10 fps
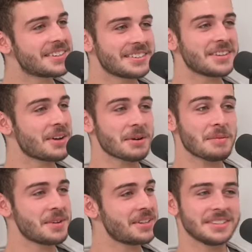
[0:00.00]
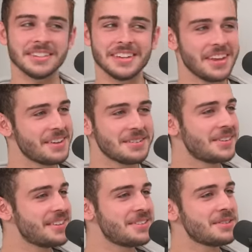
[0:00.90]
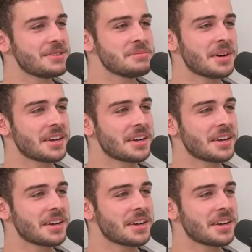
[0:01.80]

No, I mean you. You do you, my